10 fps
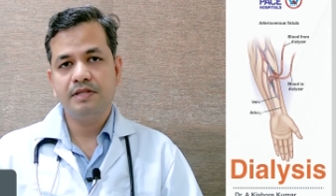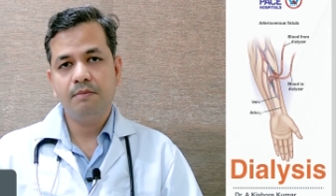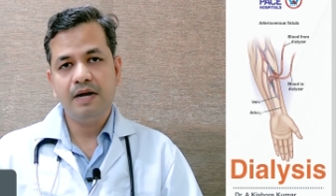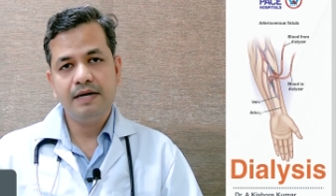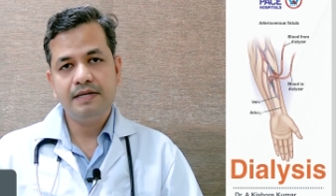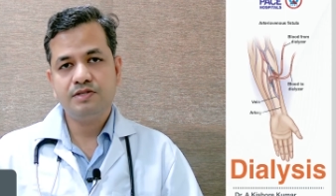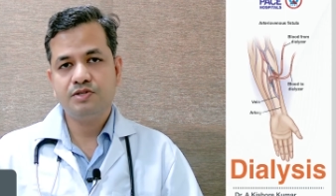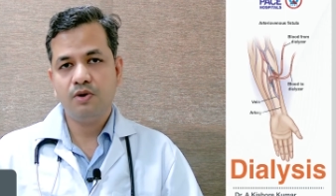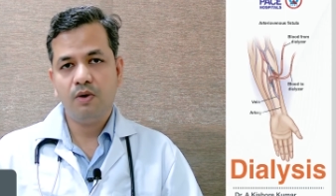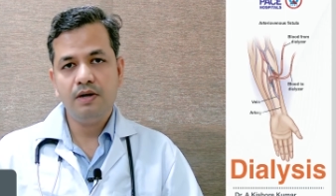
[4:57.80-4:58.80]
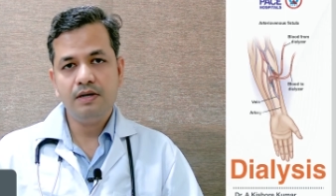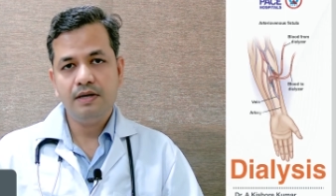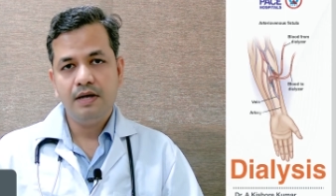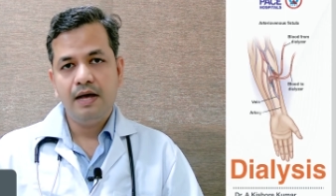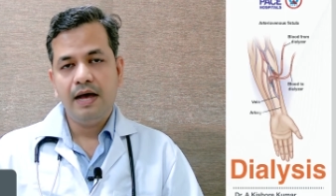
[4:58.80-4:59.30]
the blood is drawn
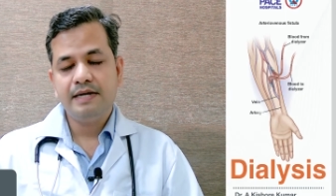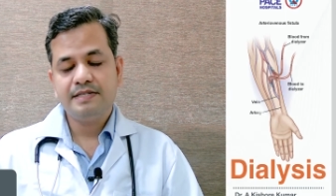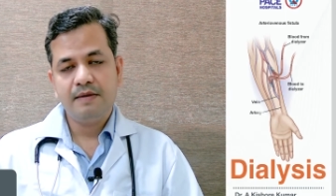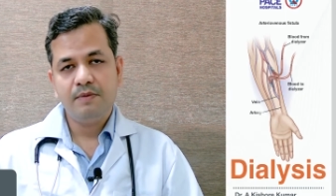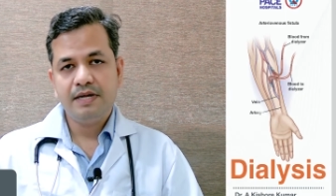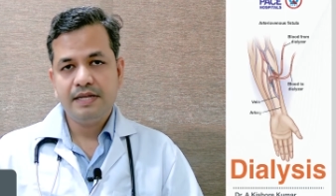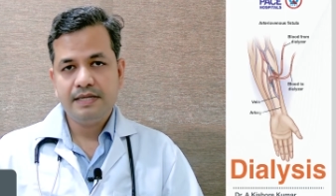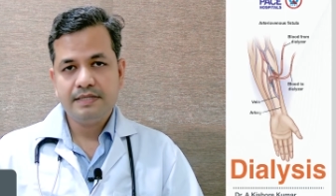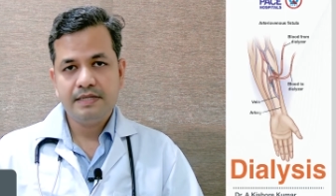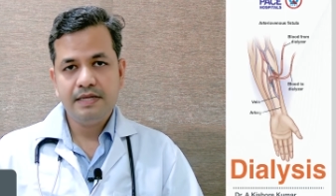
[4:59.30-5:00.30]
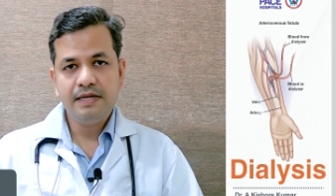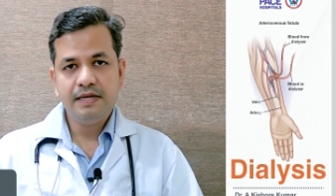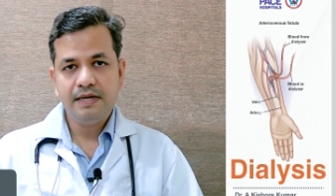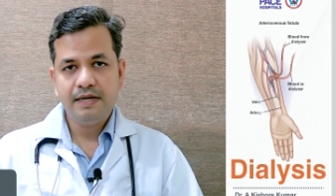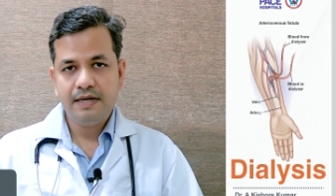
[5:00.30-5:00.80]
and
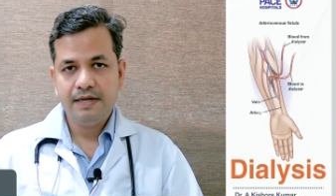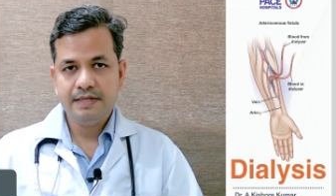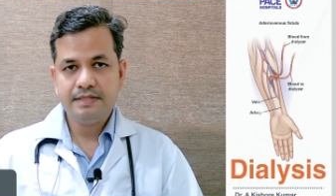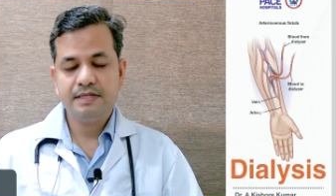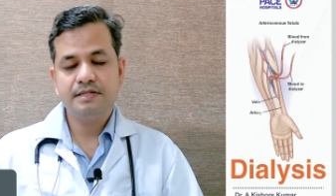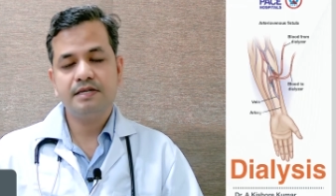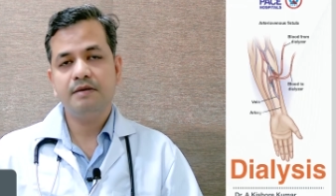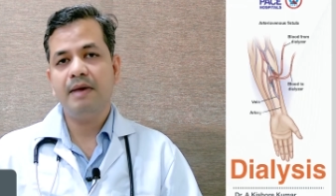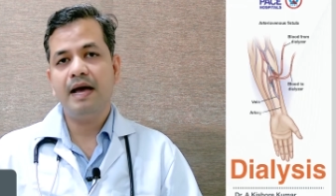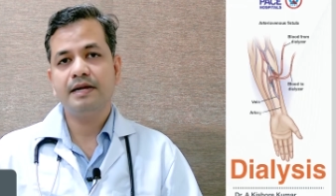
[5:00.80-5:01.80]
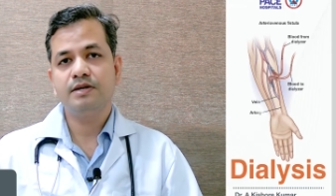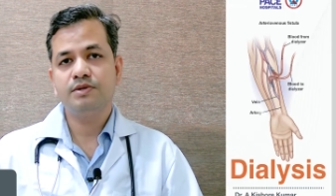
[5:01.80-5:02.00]
simultaneously it is instilled back